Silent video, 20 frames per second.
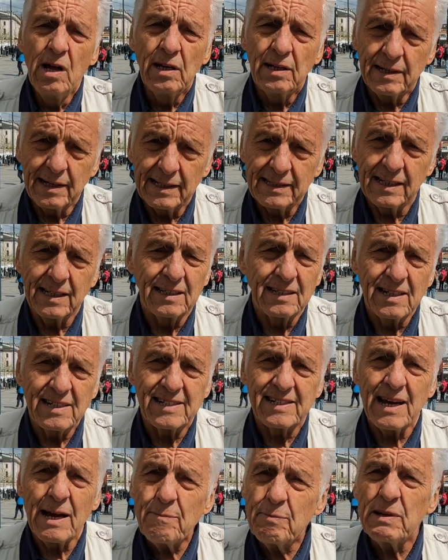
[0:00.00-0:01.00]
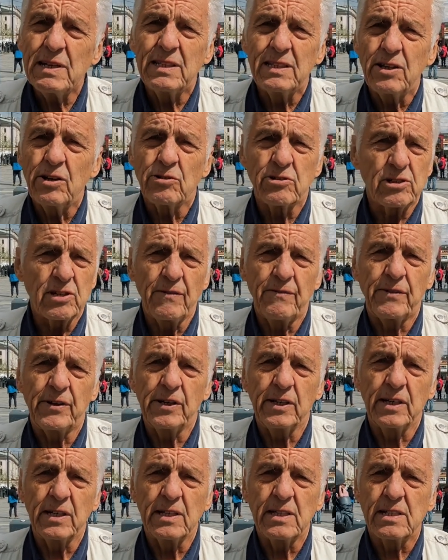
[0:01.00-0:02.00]
nothing has happened, your
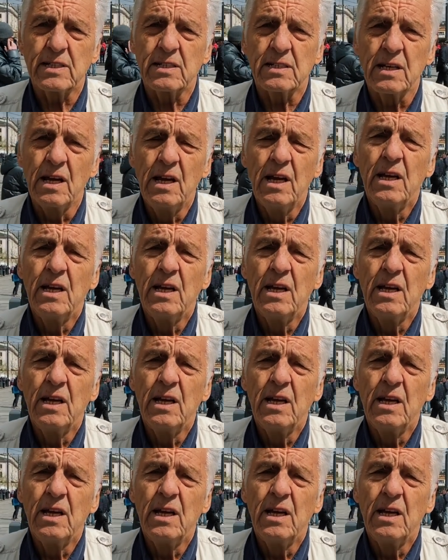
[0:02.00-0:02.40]
suffering is